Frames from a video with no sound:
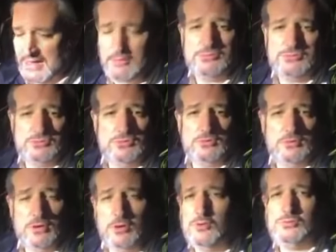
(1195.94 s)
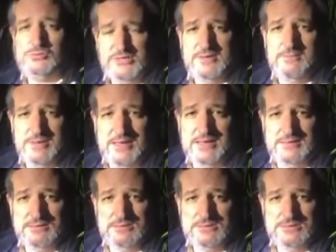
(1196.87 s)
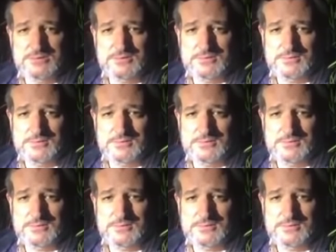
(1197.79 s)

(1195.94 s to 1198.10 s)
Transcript: outdoor holding pens